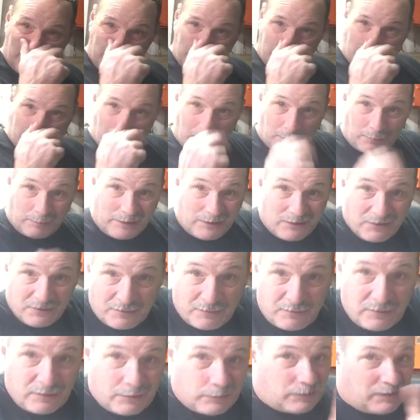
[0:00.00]
So I'll be
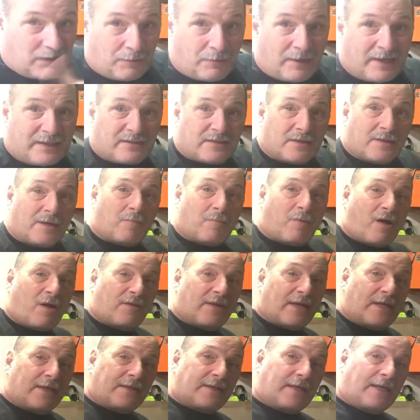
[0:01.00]
erecting them all
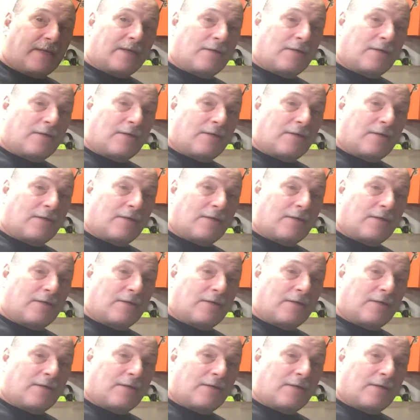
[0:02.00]
like that